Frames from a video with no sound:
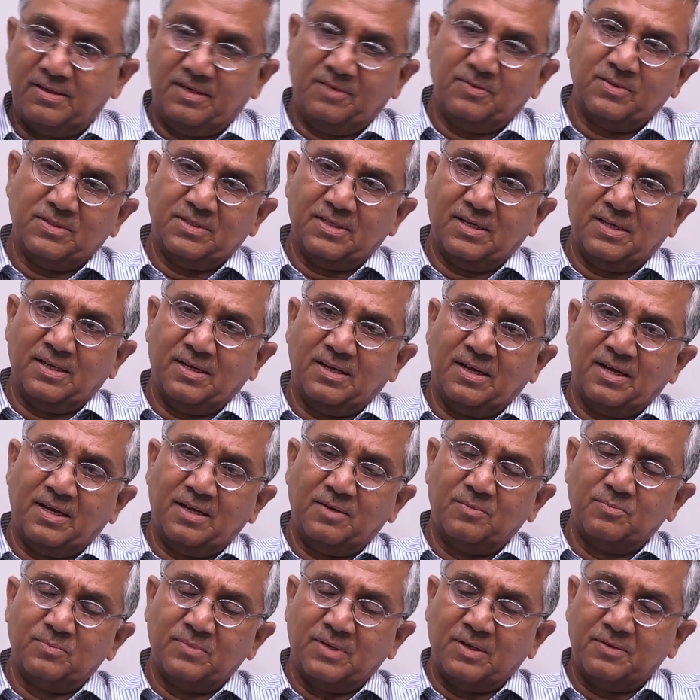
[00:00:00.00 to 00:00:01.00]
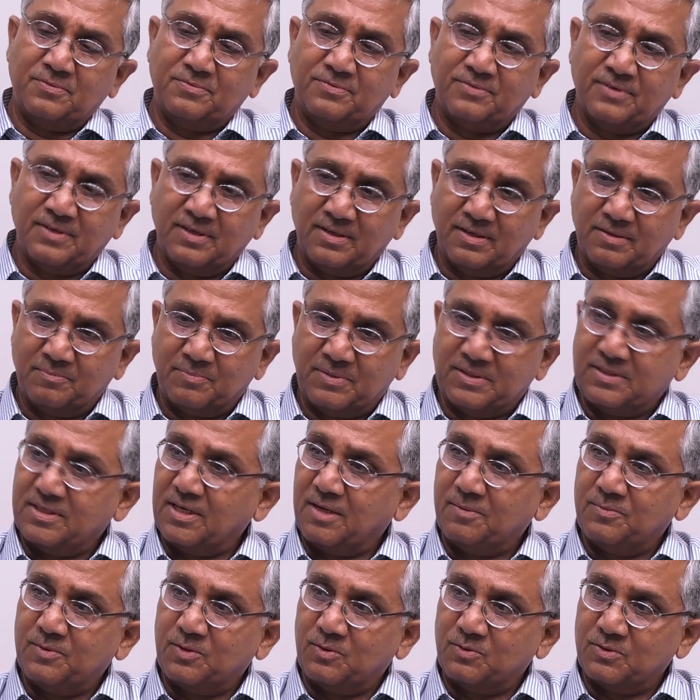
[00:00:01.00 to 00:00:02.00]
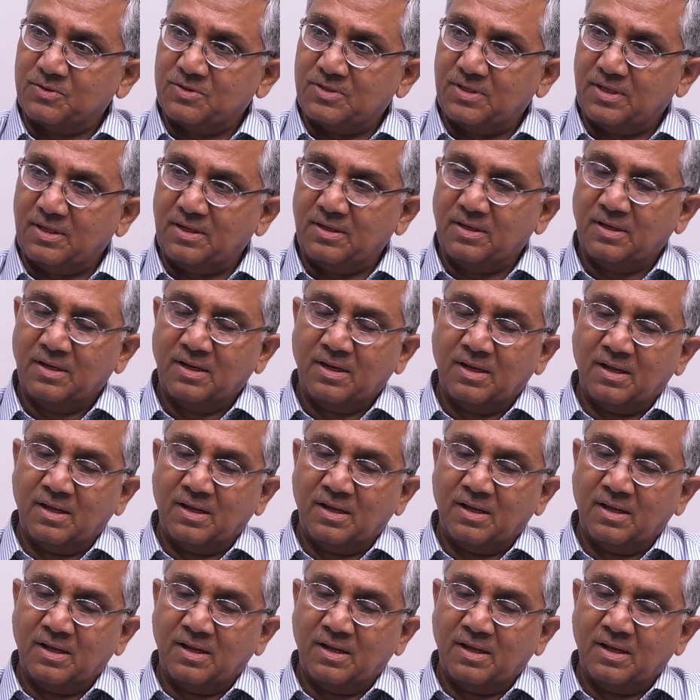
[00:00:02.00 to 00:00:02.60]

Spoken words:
he was an alum of Punjab University.